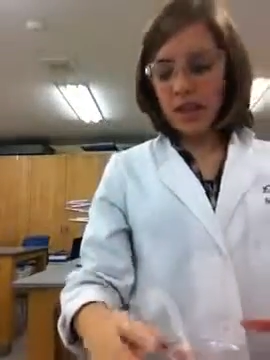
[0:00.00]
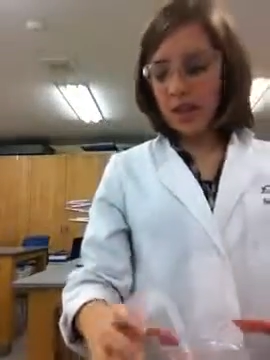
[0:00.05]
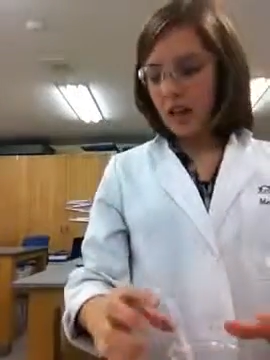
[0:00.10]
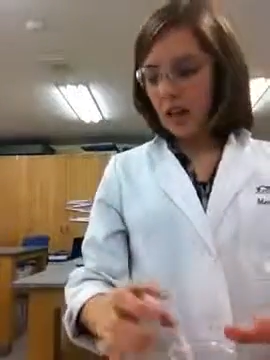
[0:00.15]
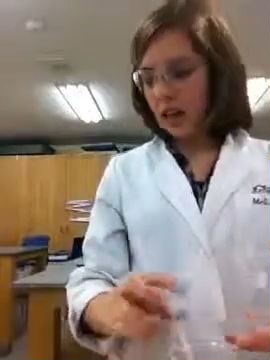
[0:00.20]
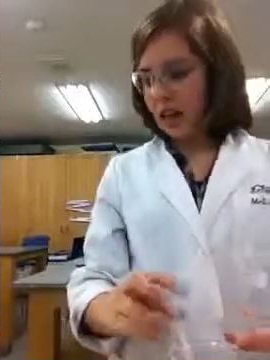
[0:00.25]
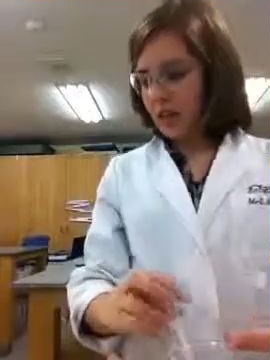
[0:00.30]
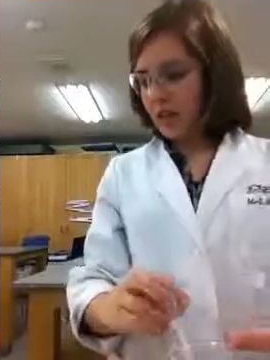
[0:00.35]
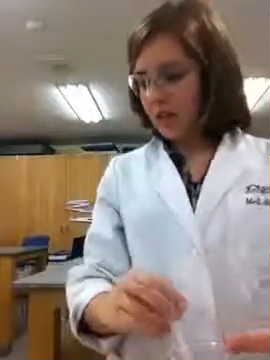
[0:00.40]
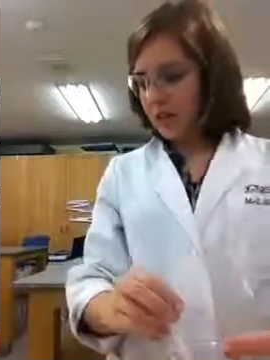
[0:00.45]

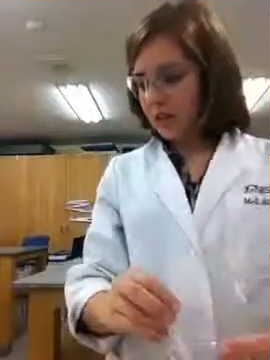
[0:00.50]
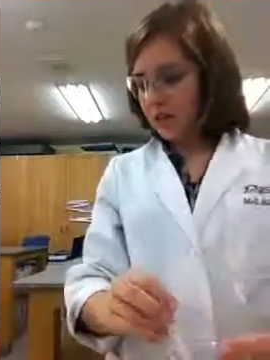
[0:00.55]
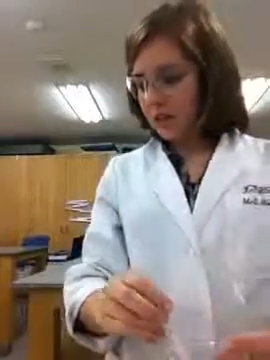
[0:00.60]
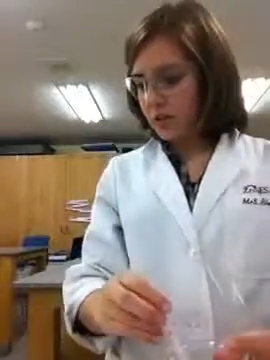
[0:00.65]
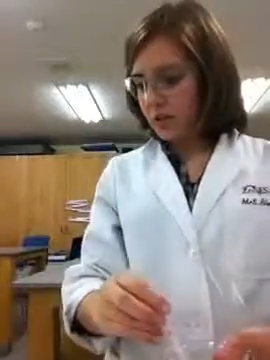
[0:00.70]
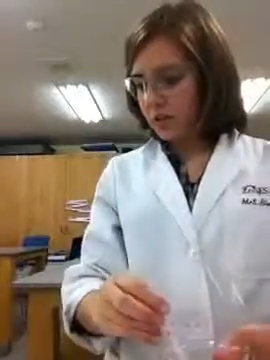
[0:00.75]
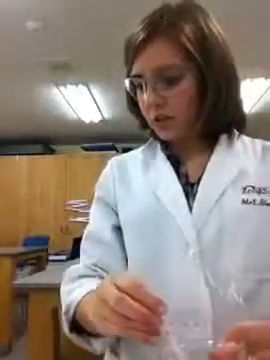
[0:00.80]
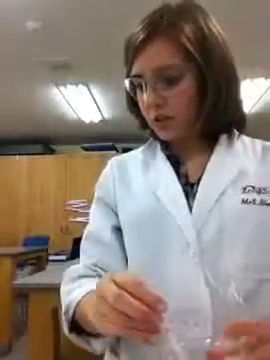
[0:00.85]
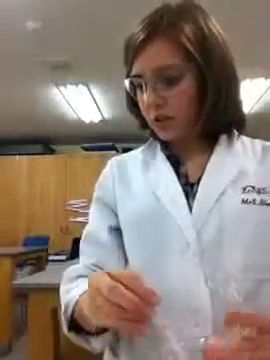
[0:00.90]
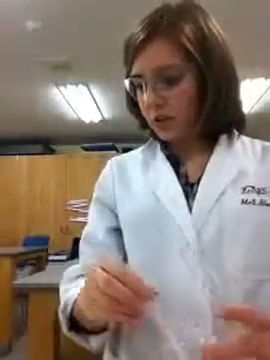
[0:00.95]
And
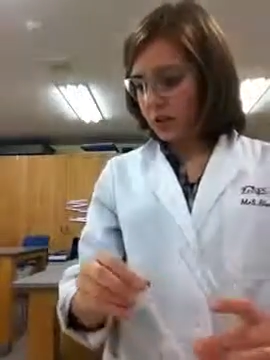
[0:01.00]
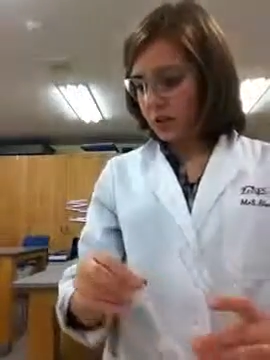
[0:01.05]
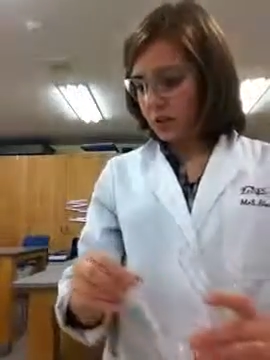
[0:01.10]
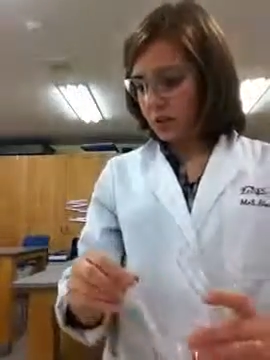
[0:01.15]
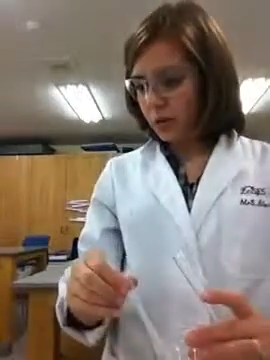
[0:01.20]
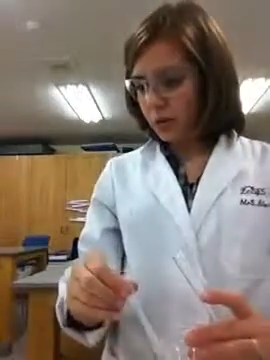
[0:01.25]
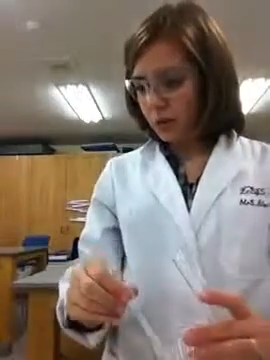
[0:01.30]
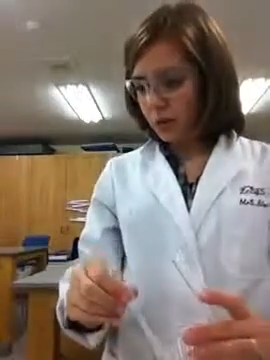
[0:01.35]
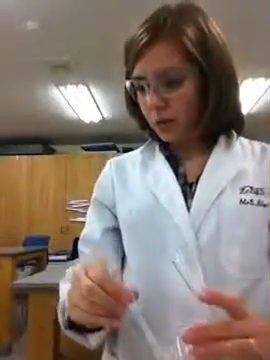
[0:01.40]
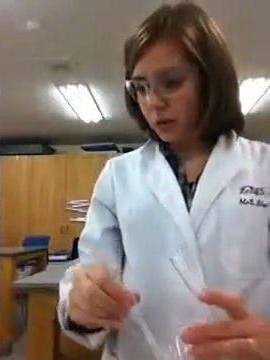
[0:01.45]

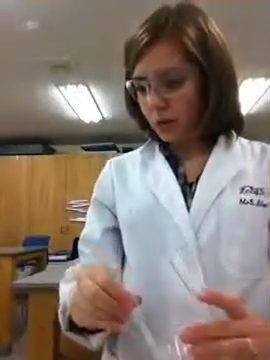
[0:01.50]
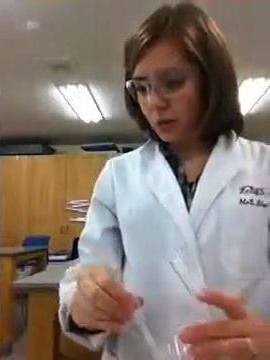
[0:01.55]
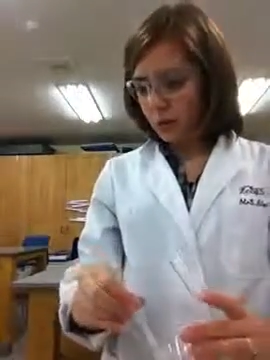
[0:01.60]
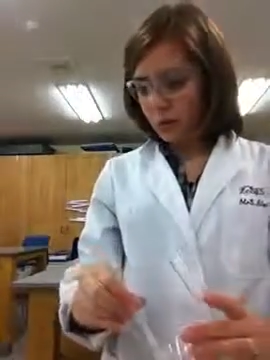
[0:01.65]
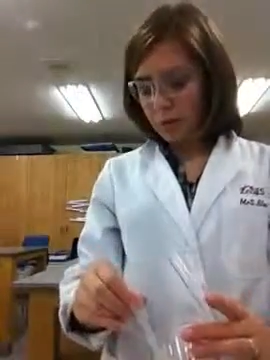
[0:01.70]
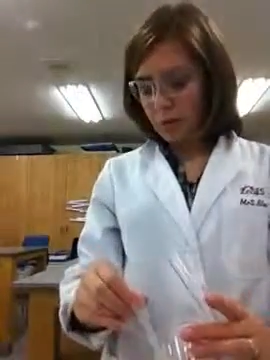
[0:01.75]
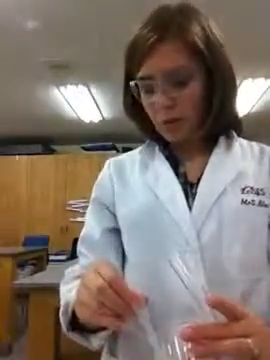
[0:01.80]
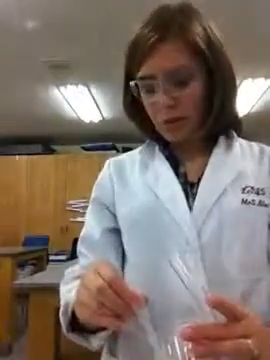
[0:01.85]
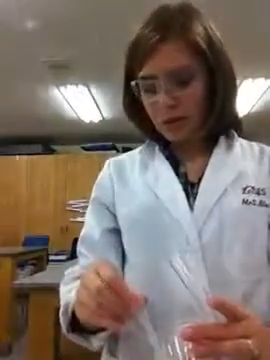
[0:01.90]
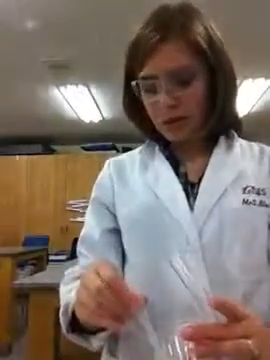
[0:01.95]
so
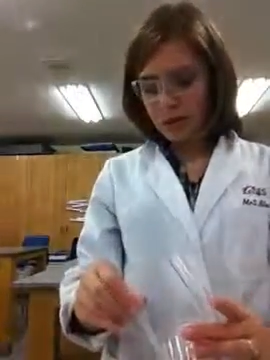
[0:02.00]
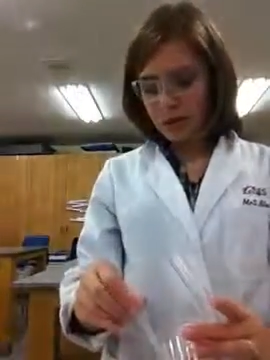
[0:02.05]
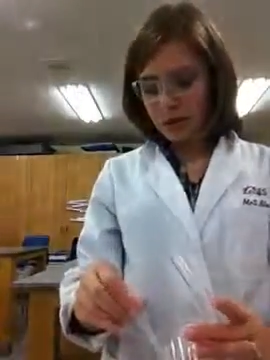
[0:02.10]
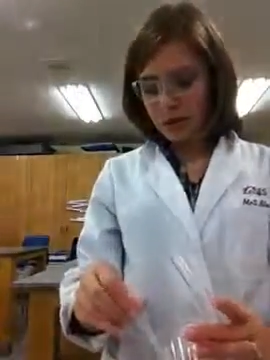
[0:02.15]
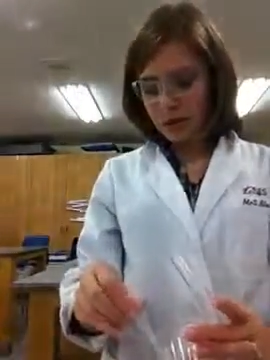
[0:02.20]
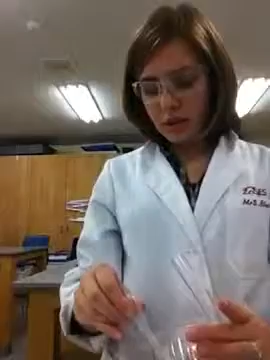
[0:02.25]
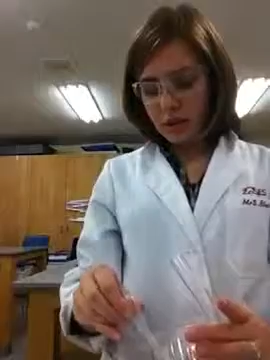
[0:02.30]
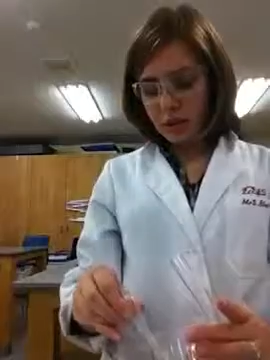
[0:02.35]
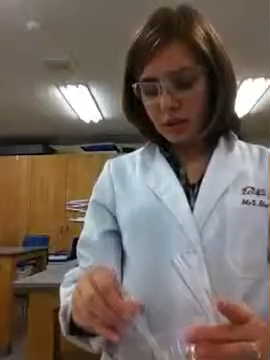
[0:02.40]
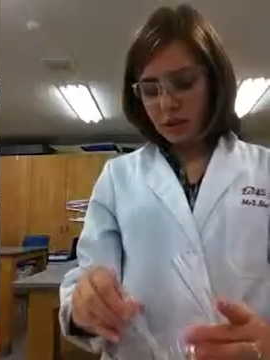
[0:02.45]
we put
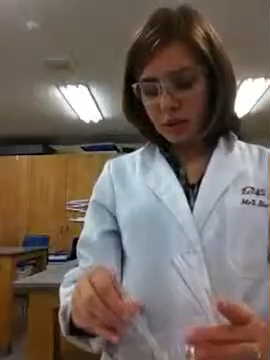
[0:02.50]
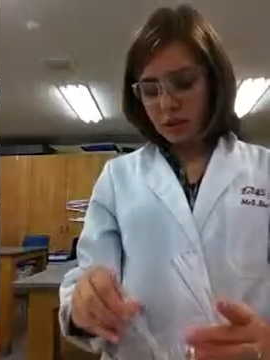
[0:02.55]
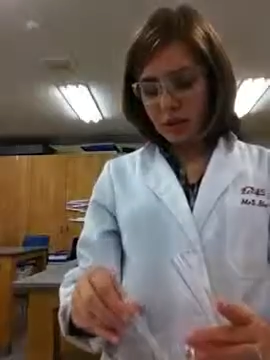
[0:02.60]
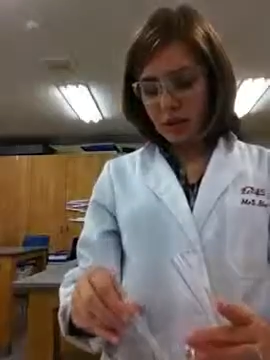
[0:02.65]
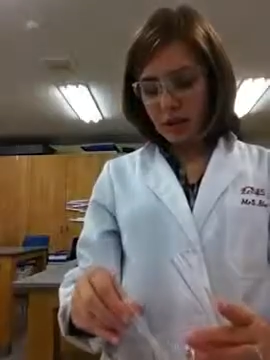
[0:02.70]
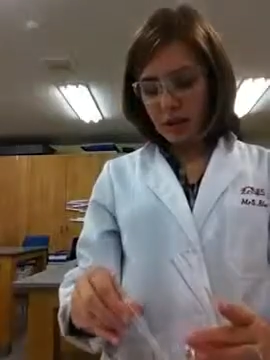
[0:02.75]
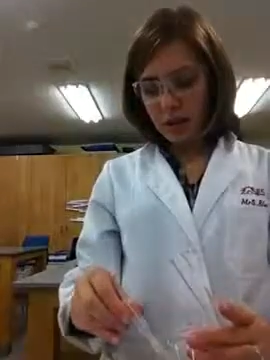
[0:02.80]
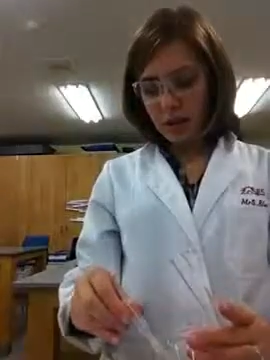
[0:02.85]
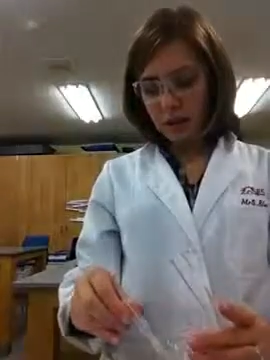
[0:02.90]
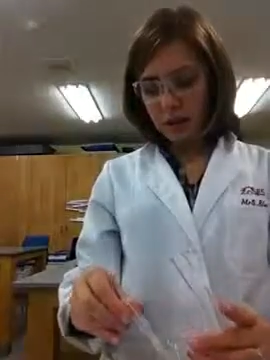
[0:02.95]

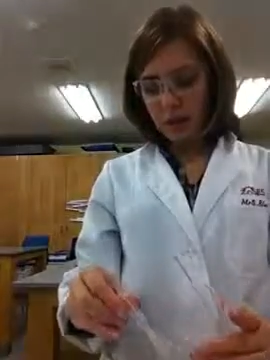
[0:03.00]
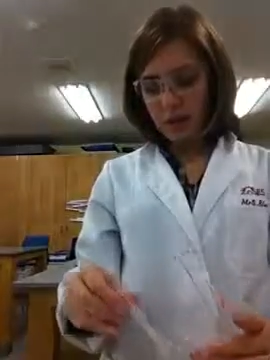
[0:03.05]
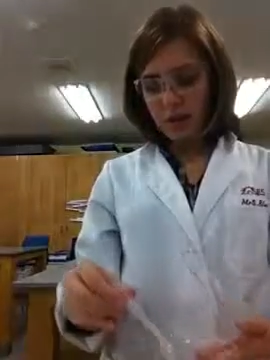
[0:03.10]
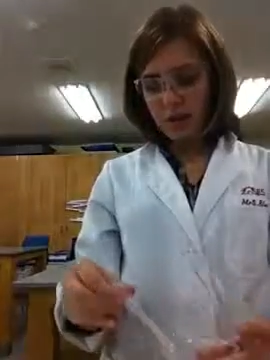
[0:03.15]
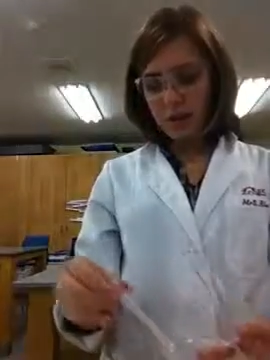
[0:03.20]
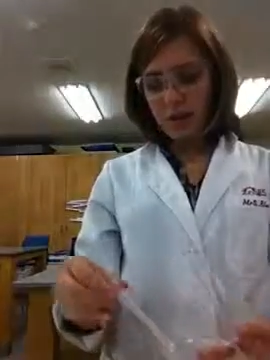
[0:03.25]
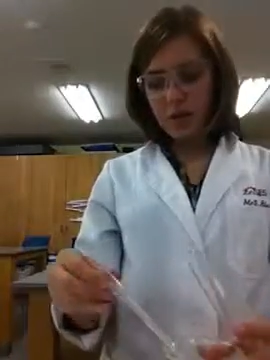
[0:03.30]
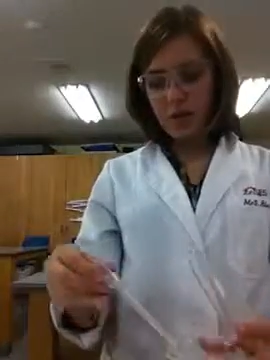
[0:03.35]
about